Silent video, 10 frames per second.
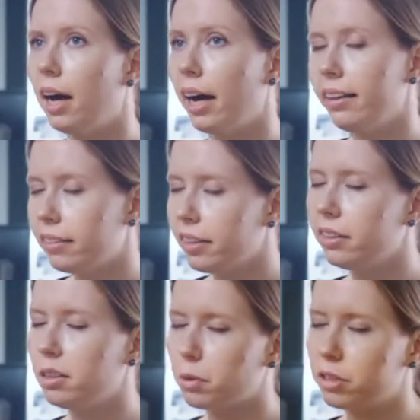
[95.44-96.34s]
I think
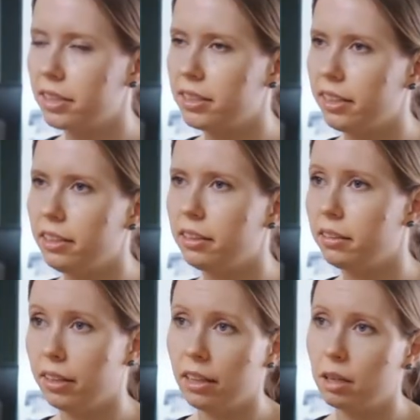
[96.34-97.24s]
the most exciting
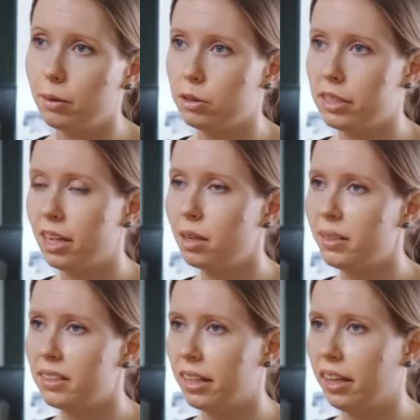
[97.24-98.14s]
thing about SAM
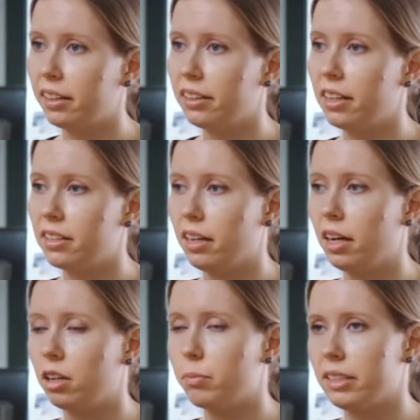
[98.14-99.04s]
is that as a
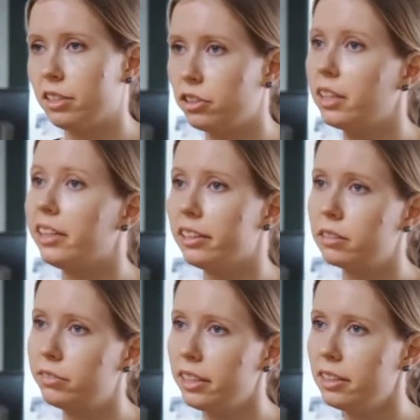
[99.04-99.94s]
conversational
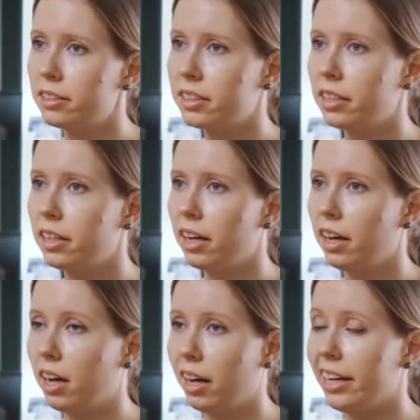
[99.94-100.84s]
interface,
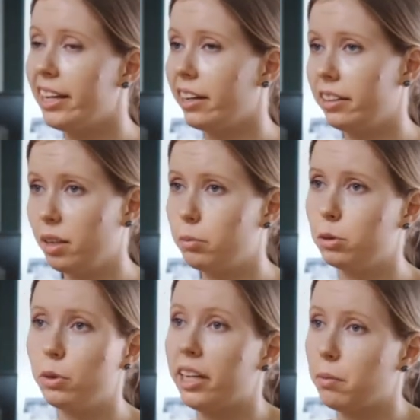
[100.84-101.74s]
it can adapt
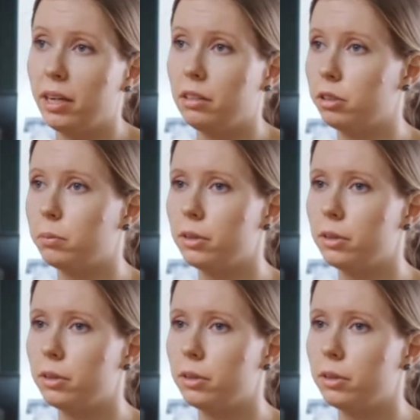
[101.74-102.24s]
to any platform.